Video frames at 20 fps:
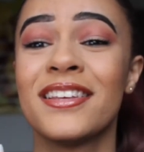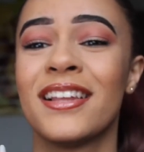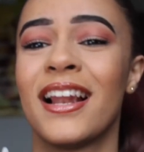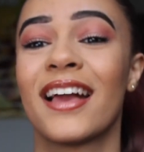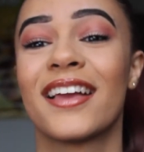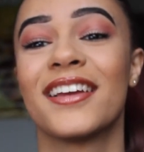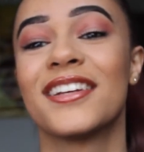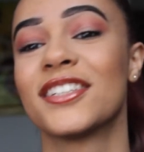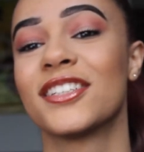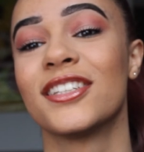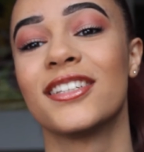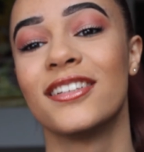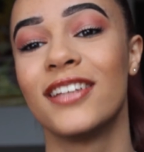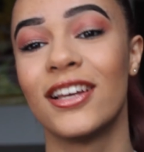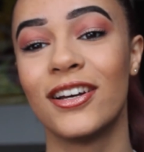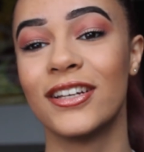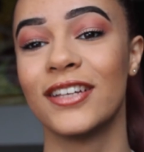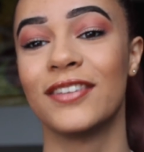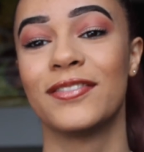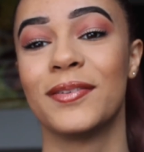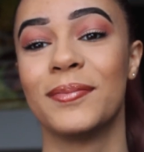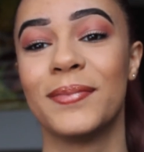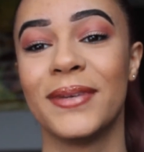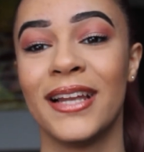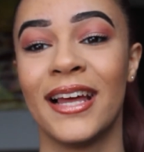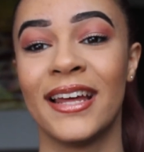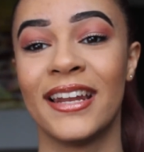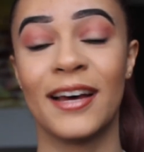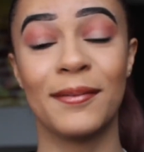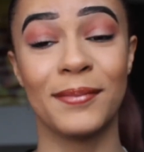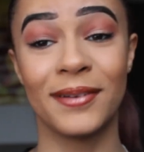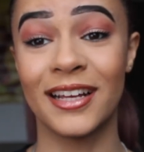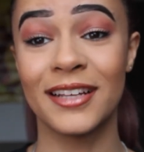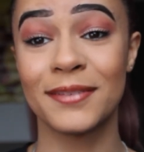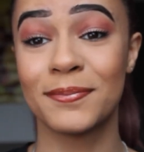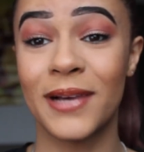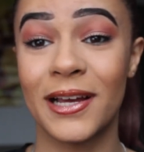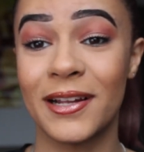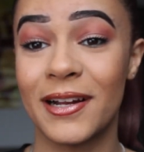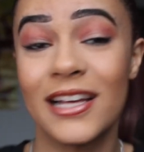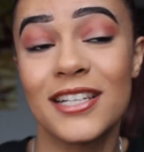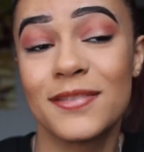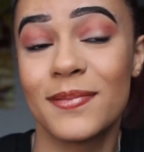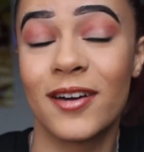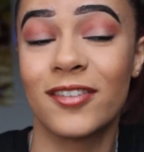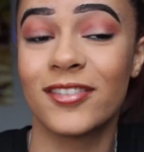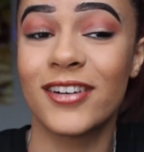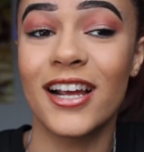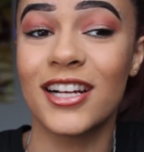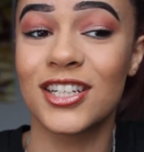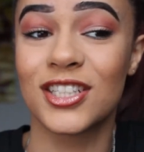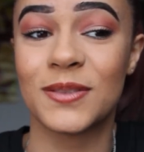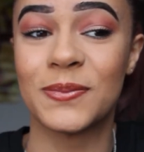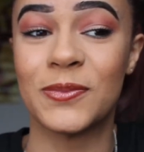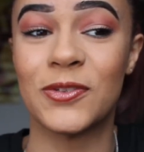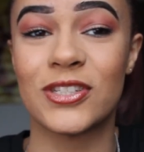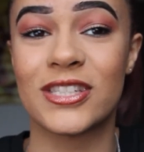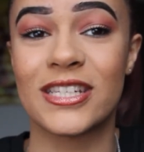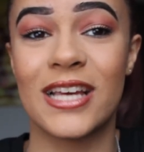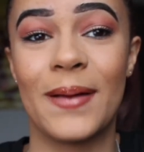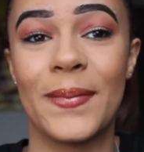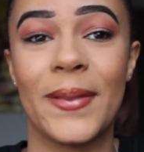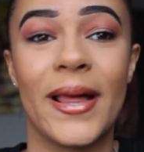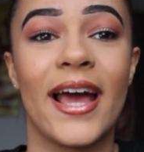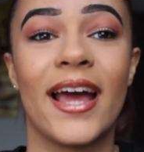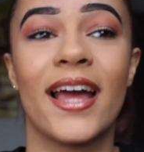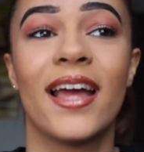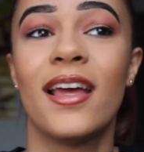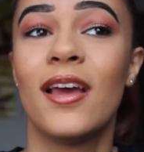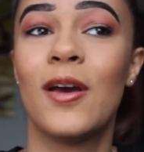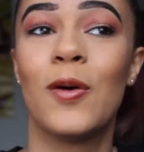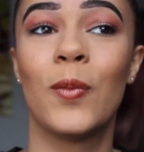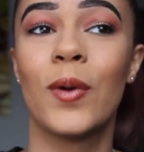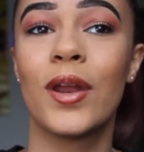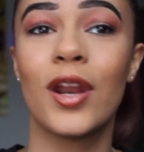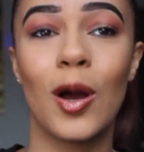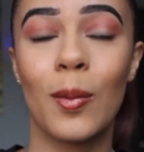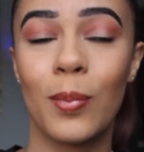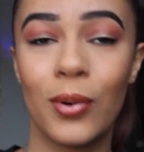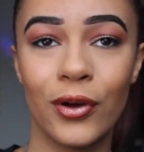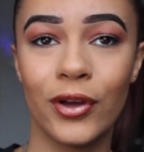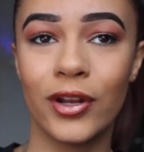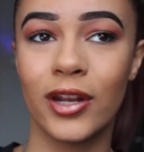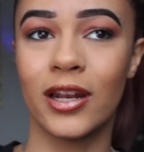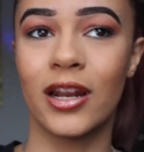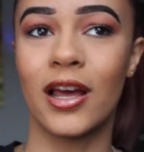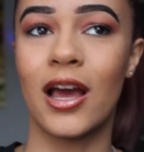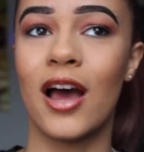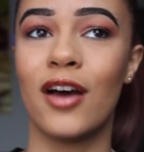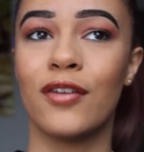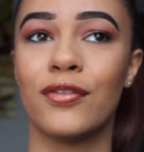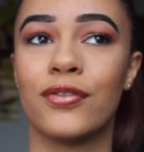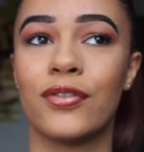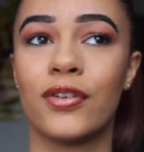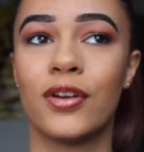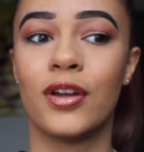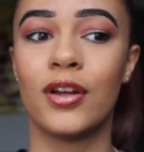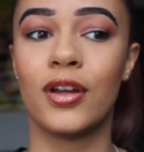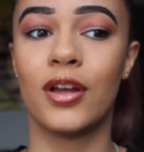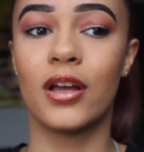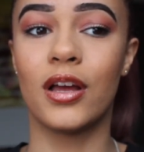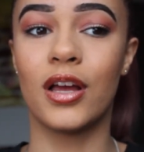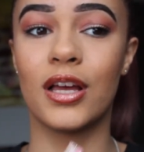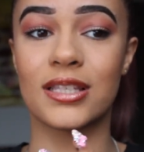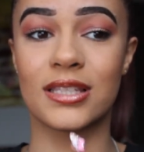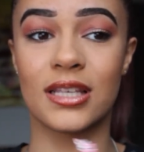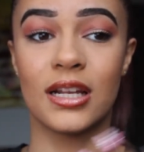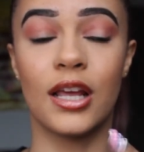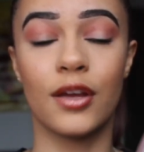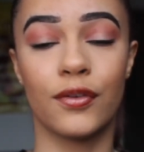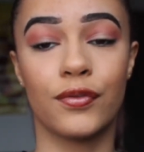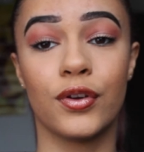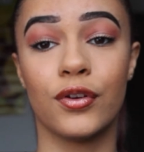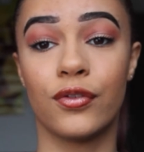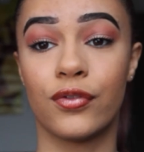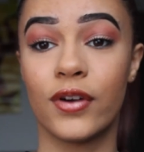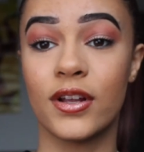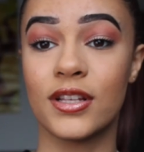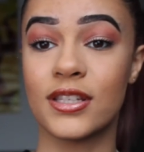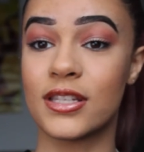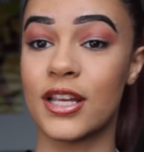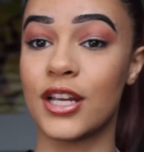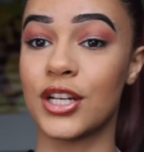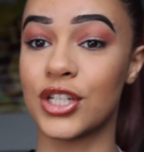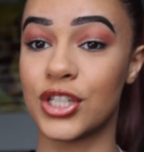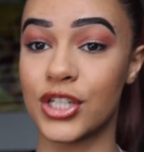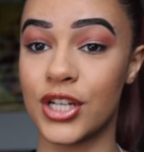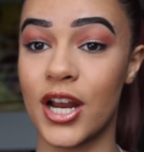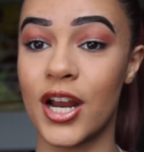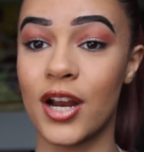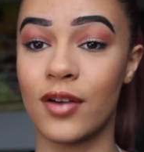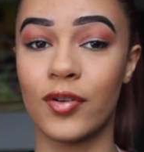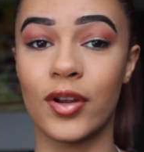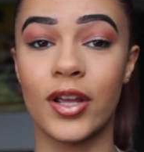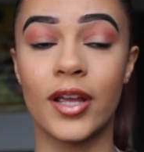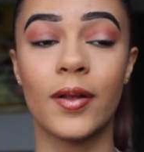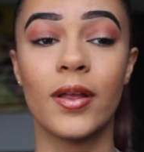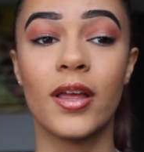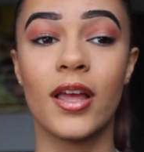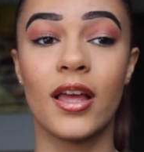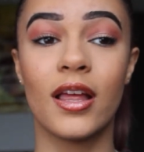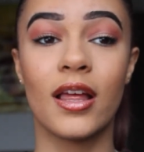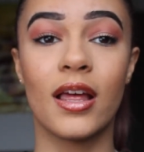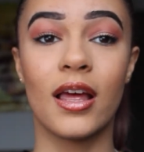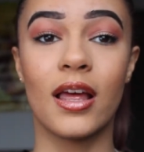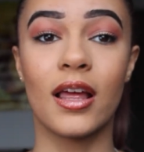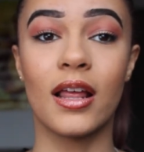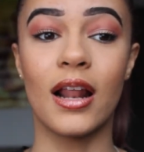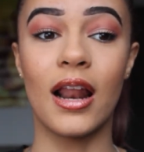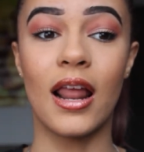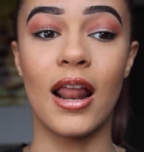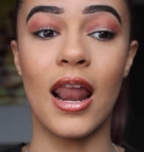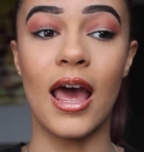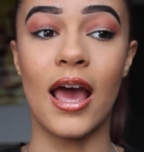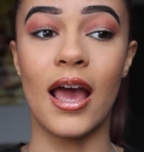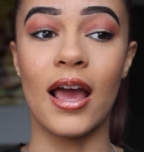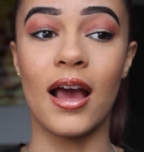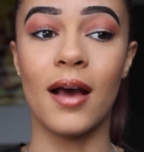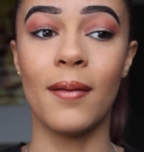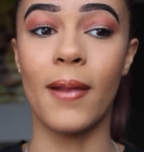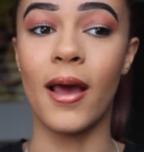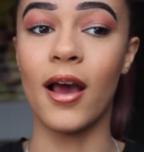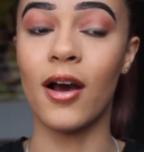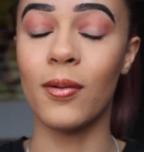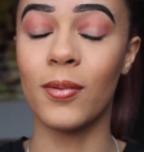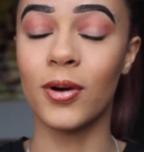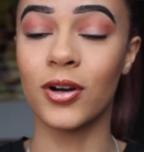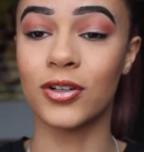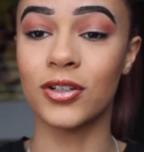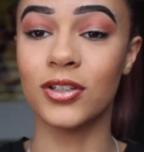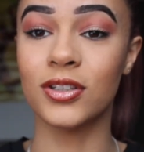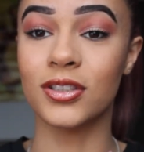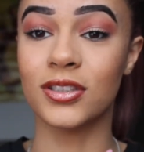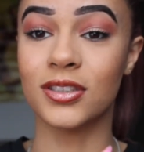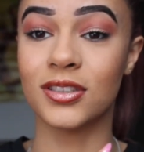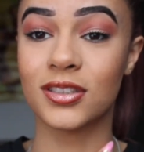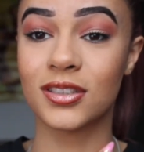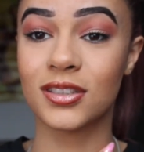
Like, it should not even be like that. But that's my reaction more time. Like, when I upload and I have a select few friends that share it, like, I'm like, oh my god.